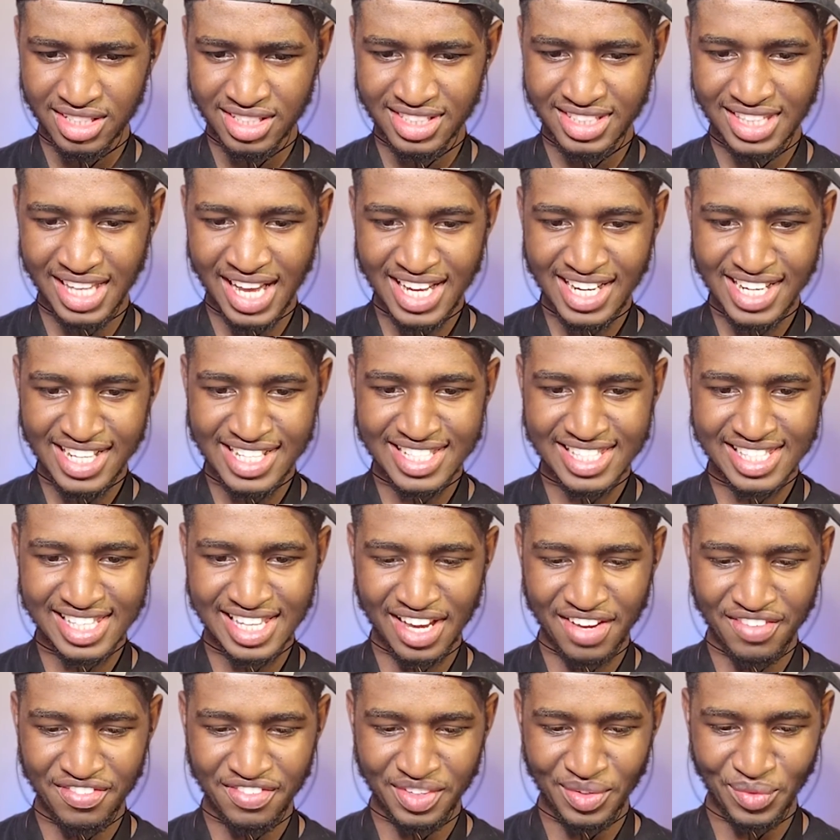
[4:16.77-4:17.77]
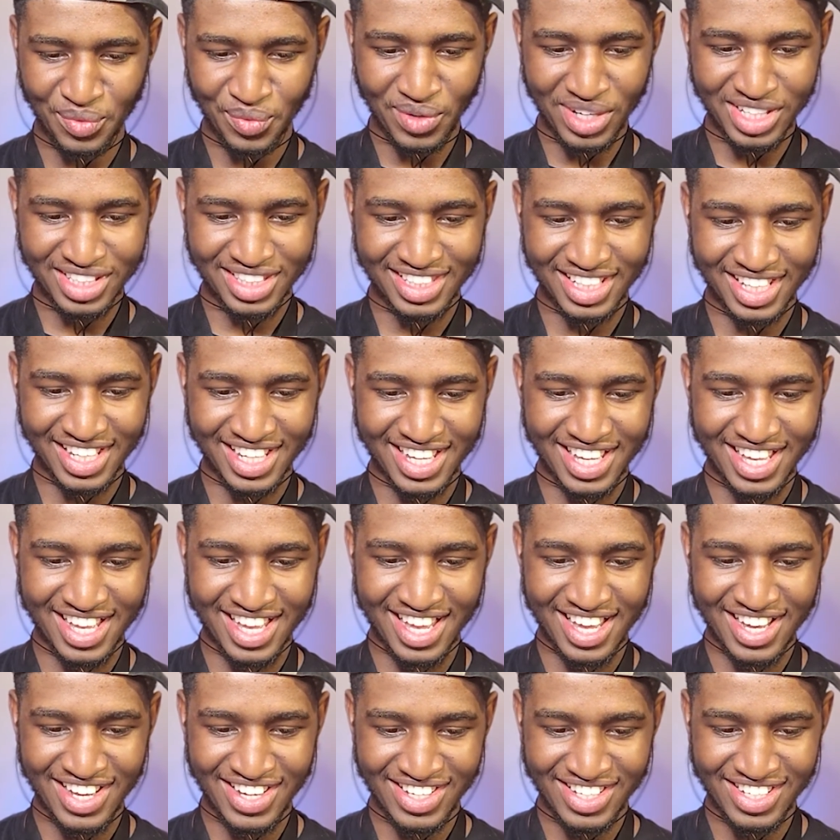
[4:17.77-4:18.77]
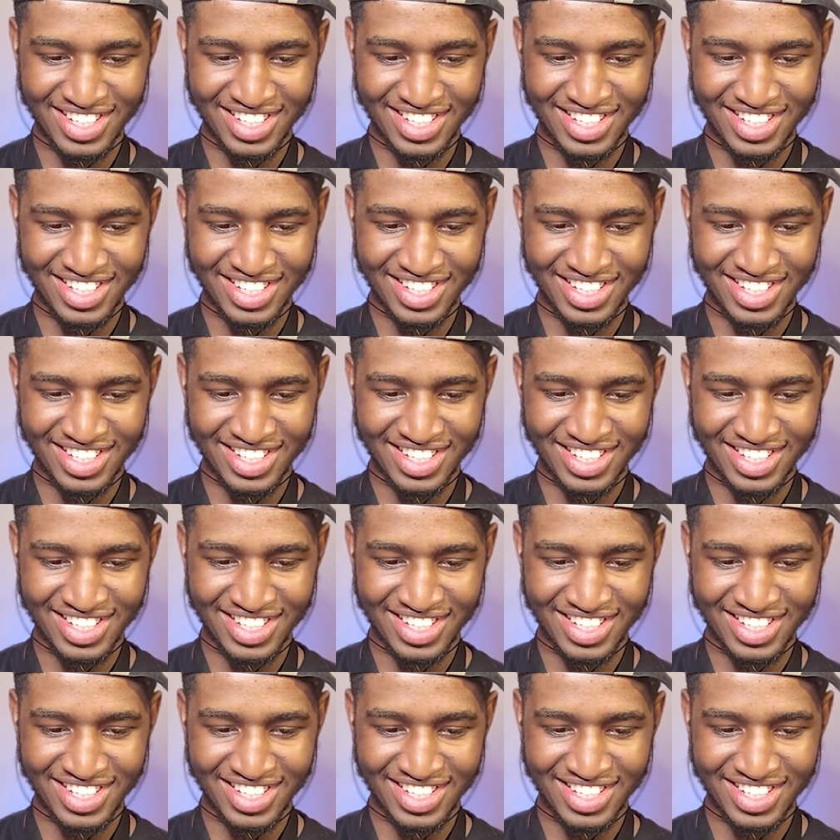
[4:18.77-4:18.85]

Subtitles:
That is Kevin. What the hell?